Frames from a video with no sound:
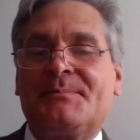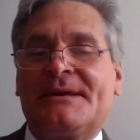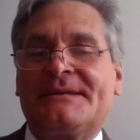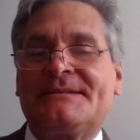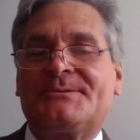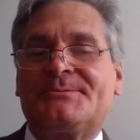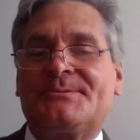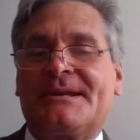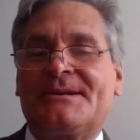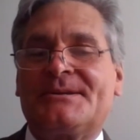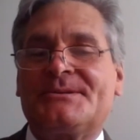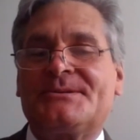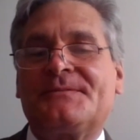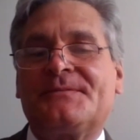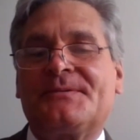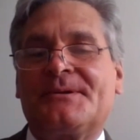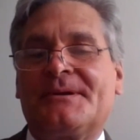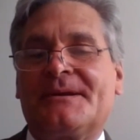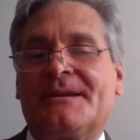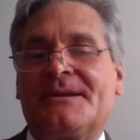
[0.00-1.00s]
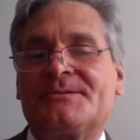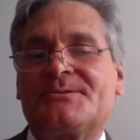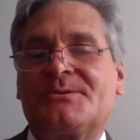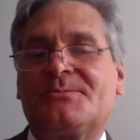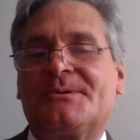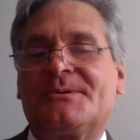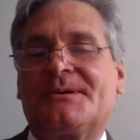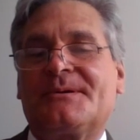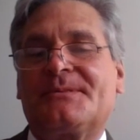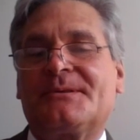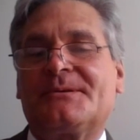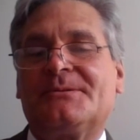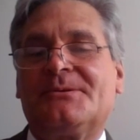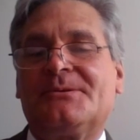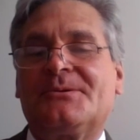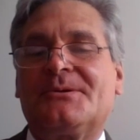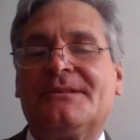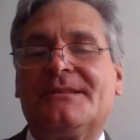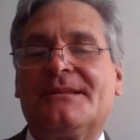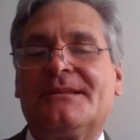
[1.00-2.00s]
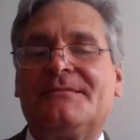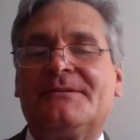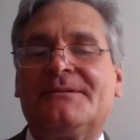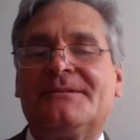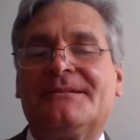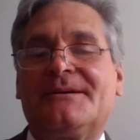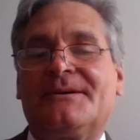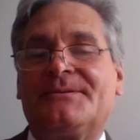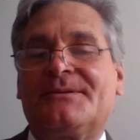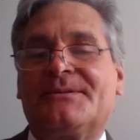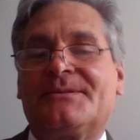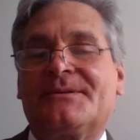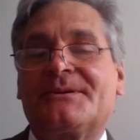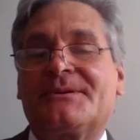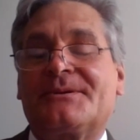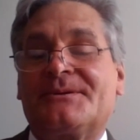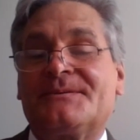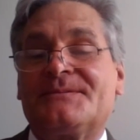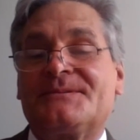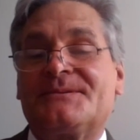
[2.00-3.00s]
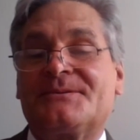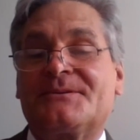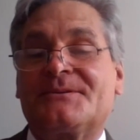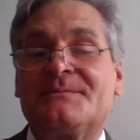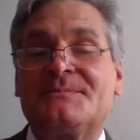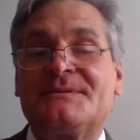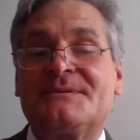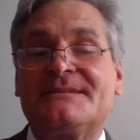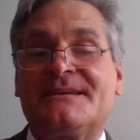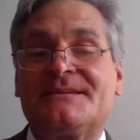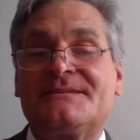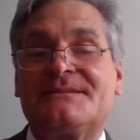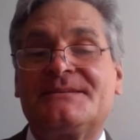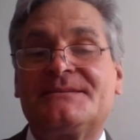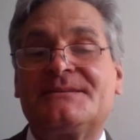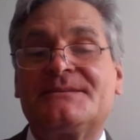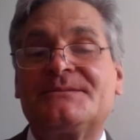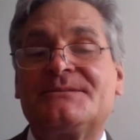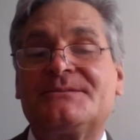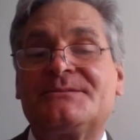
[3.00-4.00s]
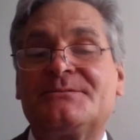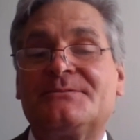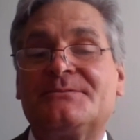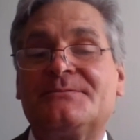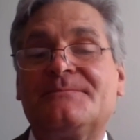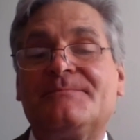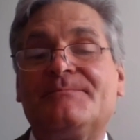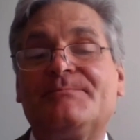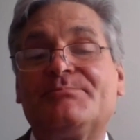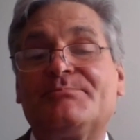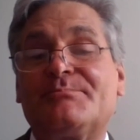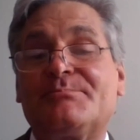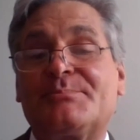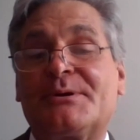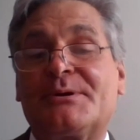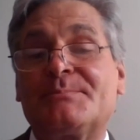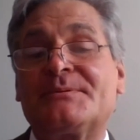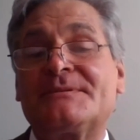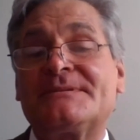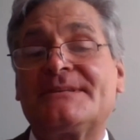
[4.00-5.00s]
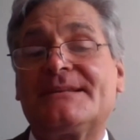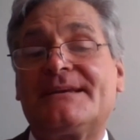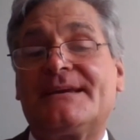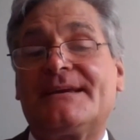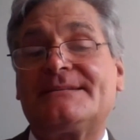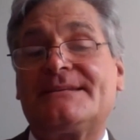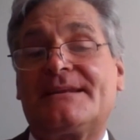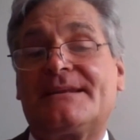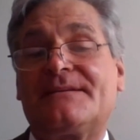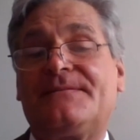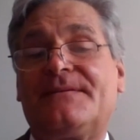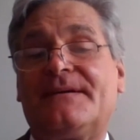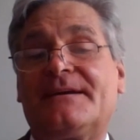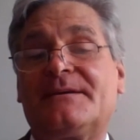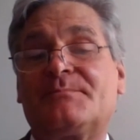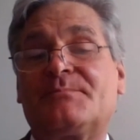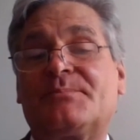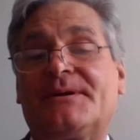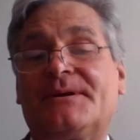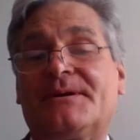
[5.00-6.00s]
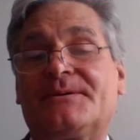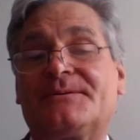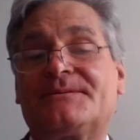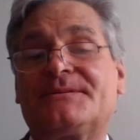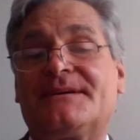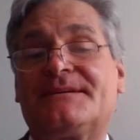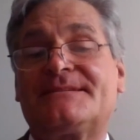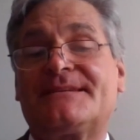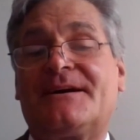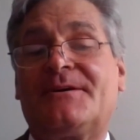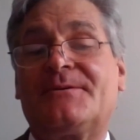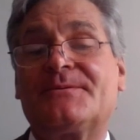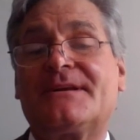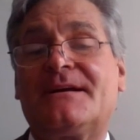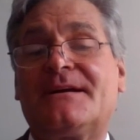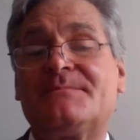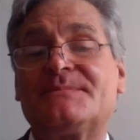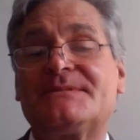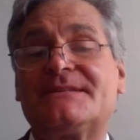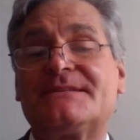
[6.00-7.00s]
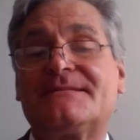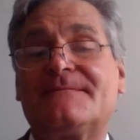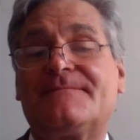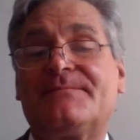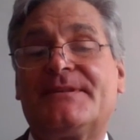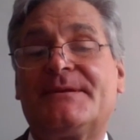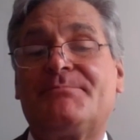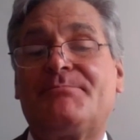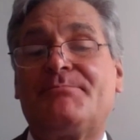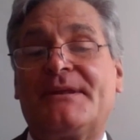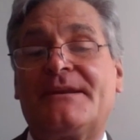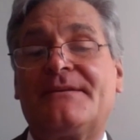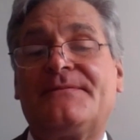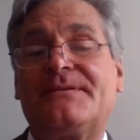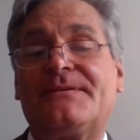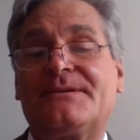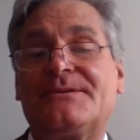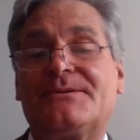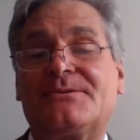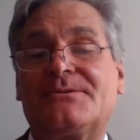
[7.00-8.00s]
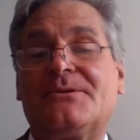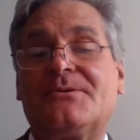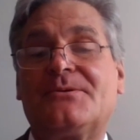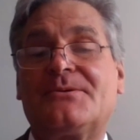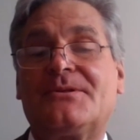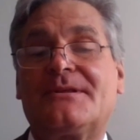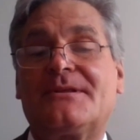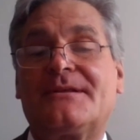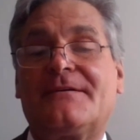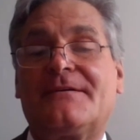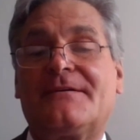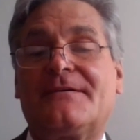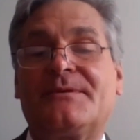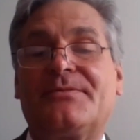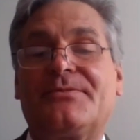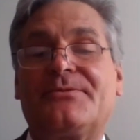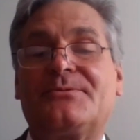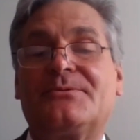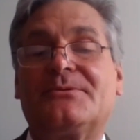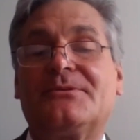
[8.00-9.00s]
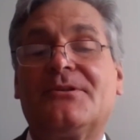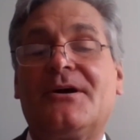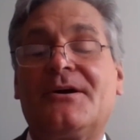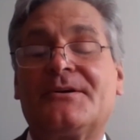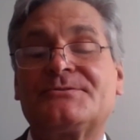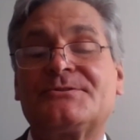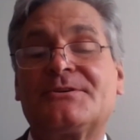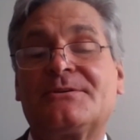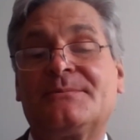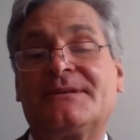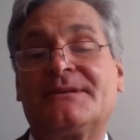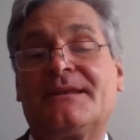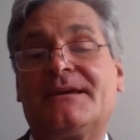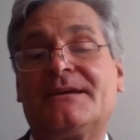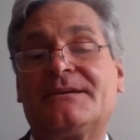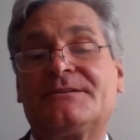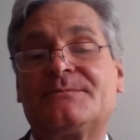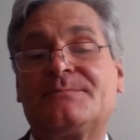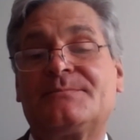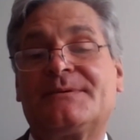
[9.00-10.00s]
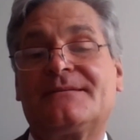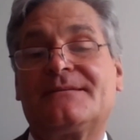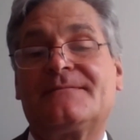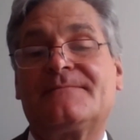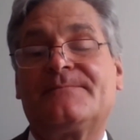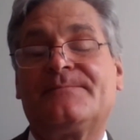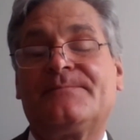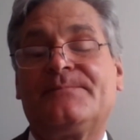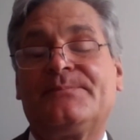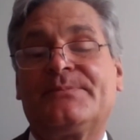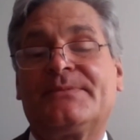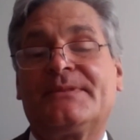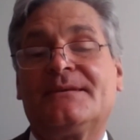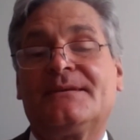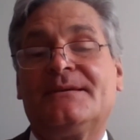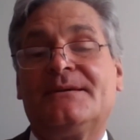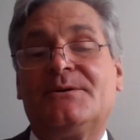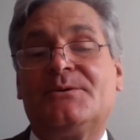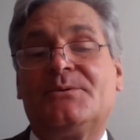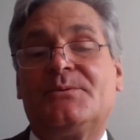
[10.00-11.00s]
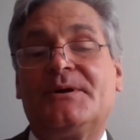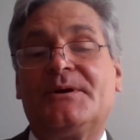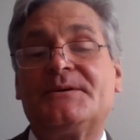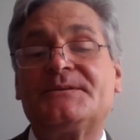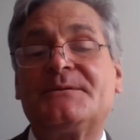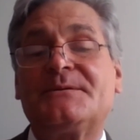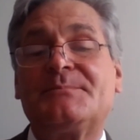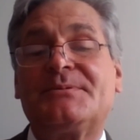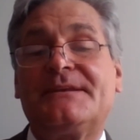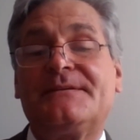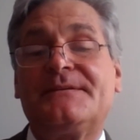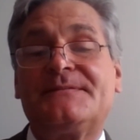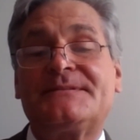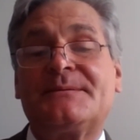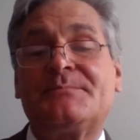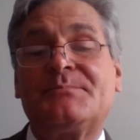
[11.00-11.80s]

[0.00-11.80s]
the best strategy for international work at the local level under the current circumstances is to purposely identify and prioritize outcomes that benefit your local government through long-term engagement. We also believe